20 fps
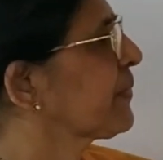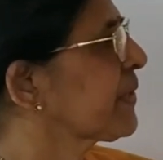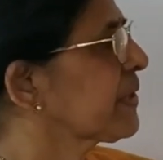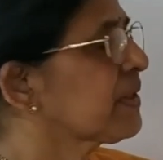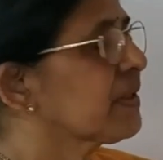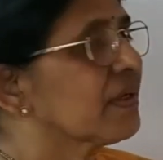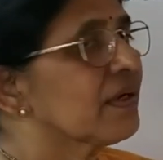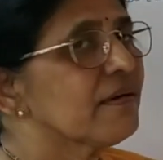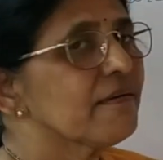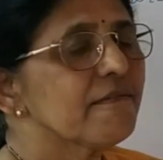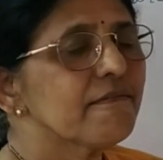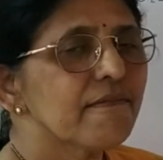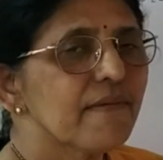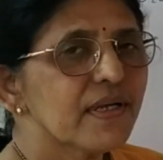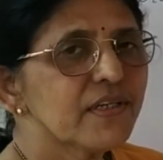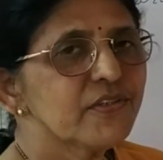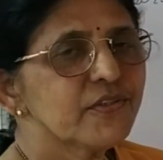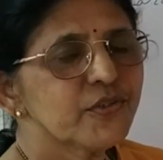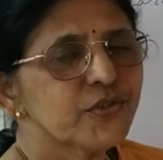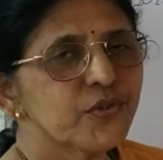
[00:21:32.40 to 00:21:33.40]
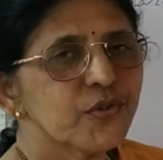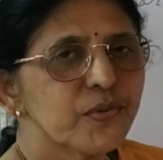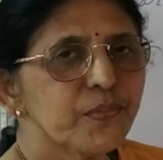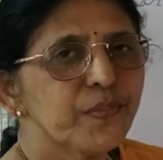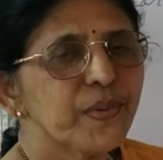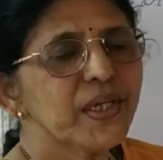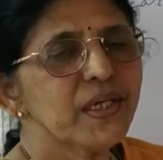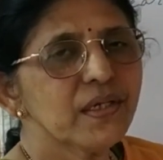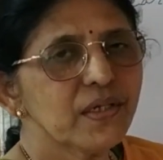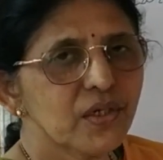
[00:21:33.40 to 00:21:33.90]
here one should
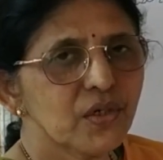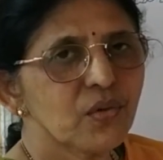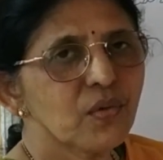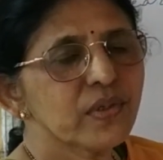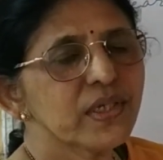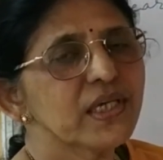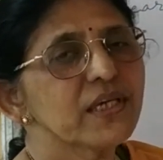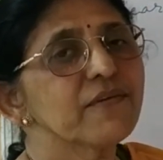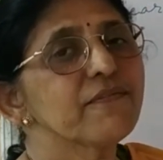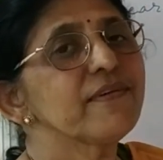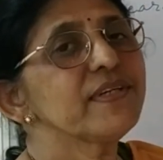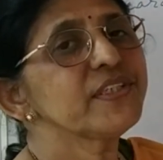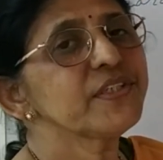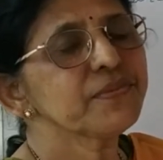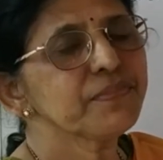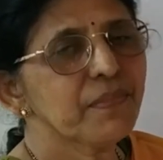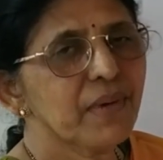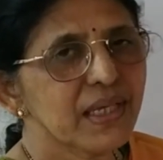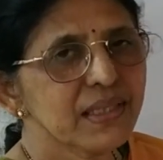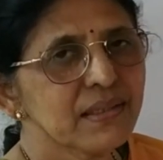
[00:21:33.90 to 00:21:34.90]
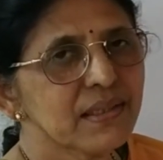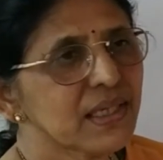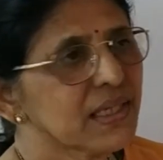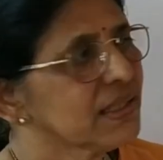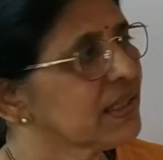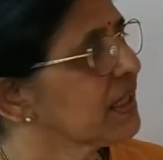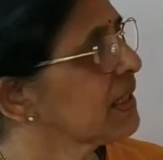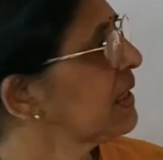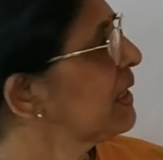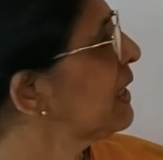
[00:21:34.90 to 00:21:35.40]
be knowing which
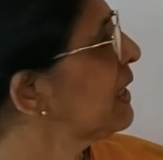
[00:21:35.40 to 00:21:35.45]
method